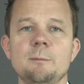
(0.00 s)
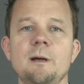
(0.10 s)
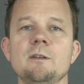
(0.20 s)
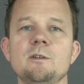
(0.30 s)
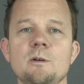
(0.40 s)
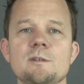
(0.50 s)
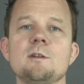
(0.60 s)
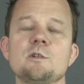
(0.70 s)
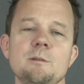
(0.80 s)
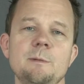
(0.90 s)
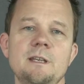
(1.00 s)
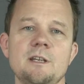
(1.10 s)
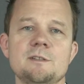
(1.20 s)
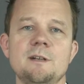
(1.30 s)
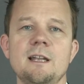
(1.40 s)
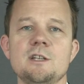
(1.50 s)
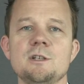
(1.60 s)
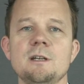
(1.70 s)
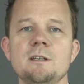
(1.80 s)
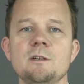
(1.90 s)
about your social media
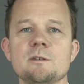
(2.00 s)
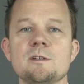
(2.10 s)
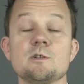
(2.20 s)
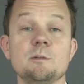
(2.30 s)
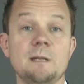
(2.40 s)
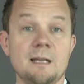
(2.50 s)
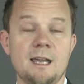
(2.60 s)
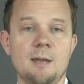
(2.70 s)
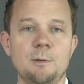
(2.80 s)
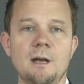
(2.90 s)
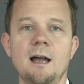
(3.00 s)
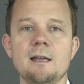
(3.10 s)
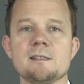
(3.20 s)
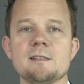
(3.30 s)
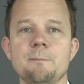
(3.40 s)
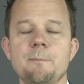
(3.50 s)
strategy and your social media KPIs.